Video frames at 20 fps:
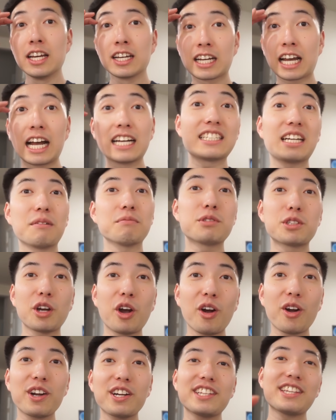Guys, I'm
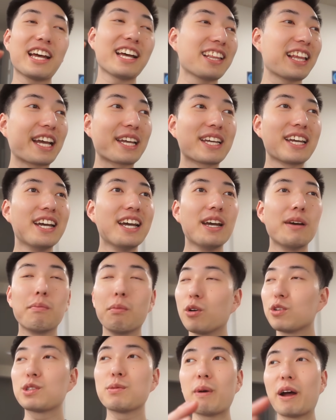sorry that, like,
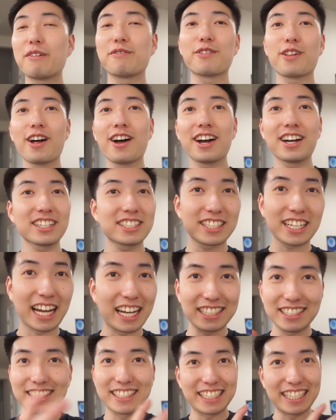most of my vlogs,
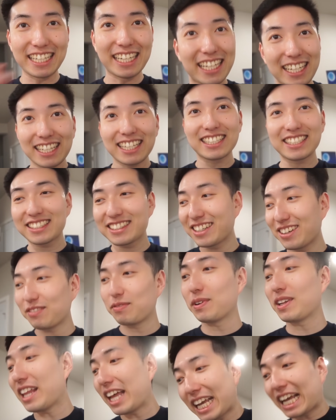I just eat and
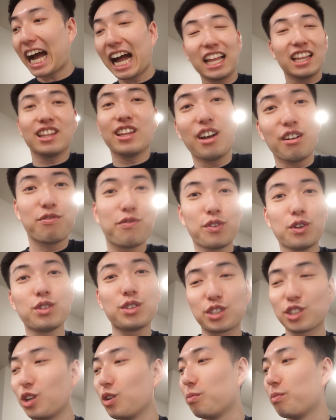stuff, but, like, I love
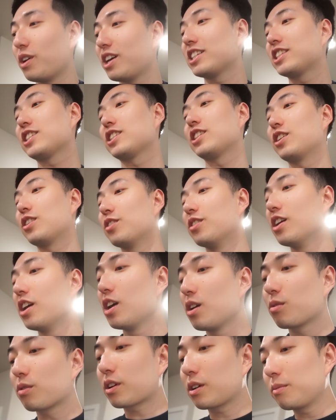food so much. So we're